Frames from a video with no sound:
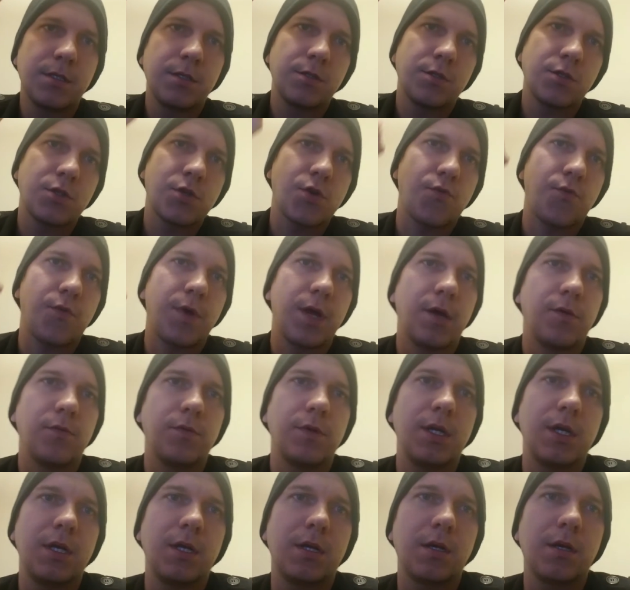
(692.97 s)

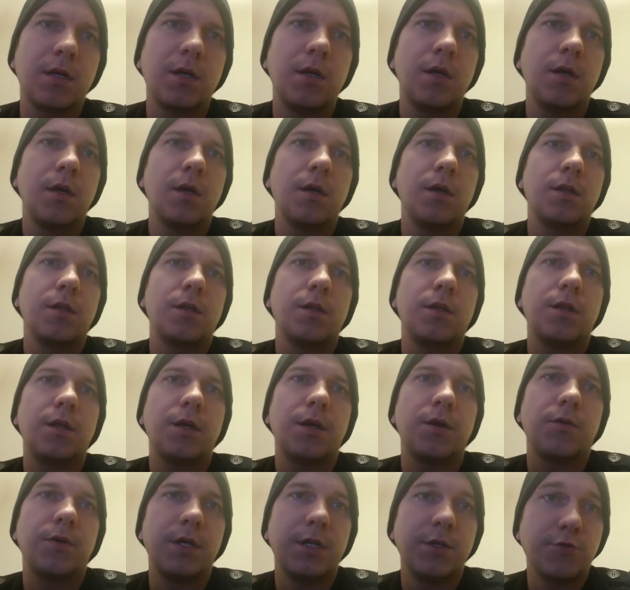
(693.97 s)
surrounding
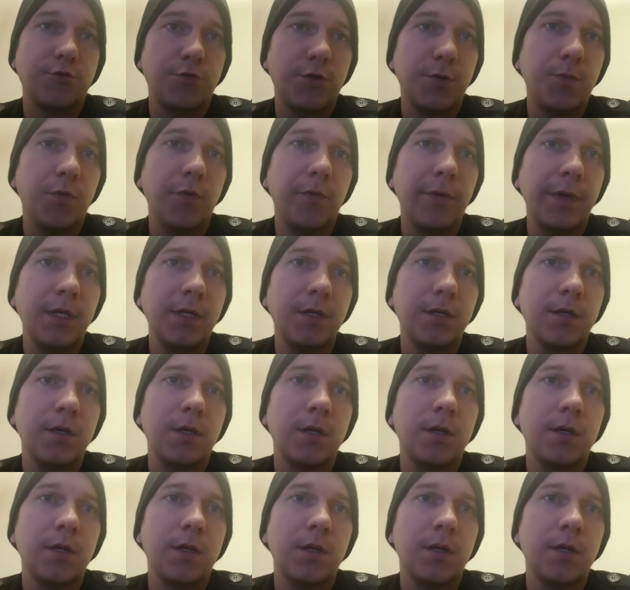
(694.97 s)
their entry point,